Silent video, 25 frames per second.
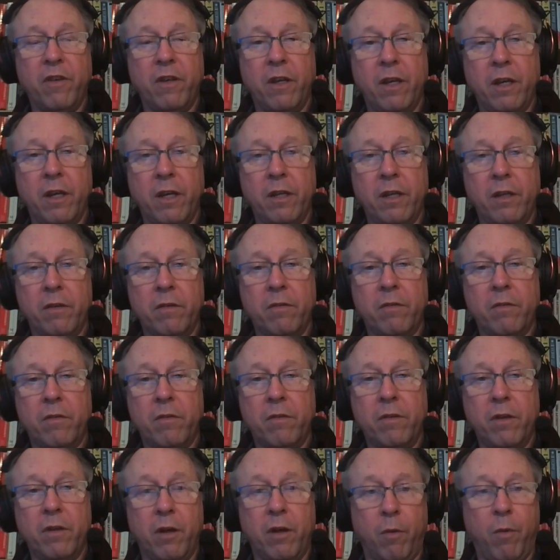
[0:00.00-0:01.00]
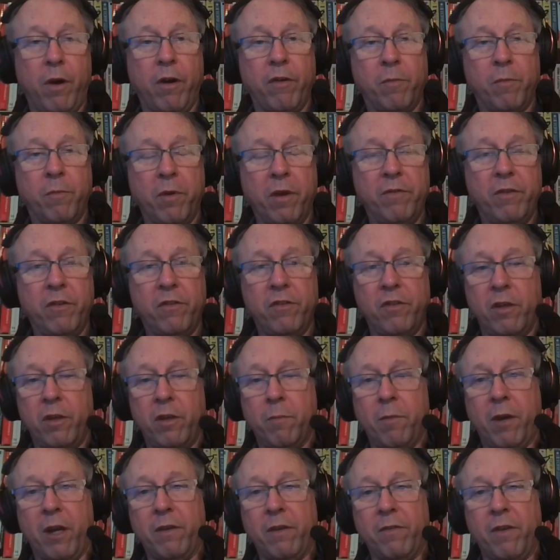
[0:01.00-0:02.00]
in you know, whereas previously
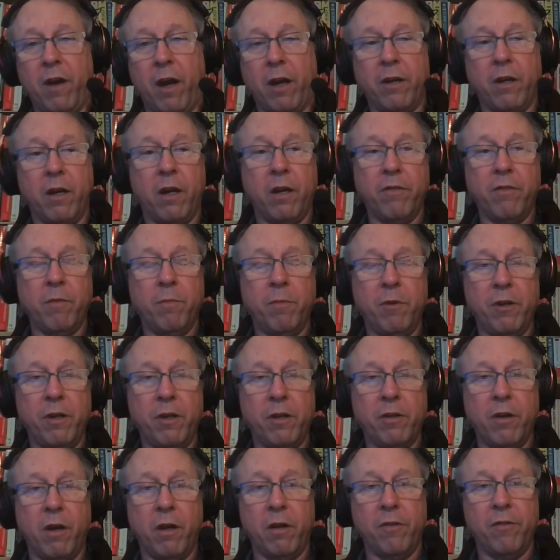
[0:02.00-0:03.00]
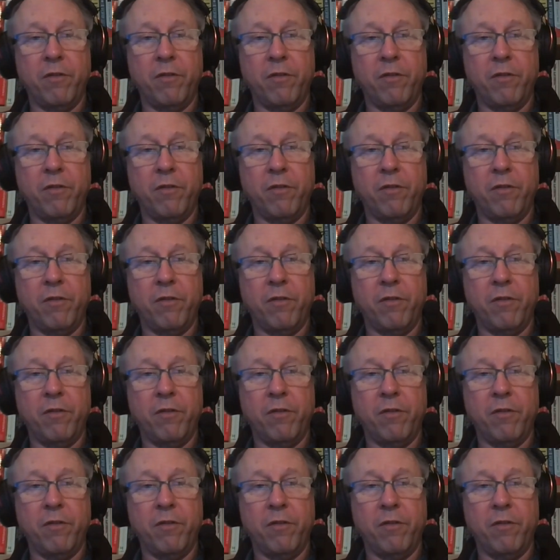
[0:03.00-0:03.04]
you might have gotten $100 million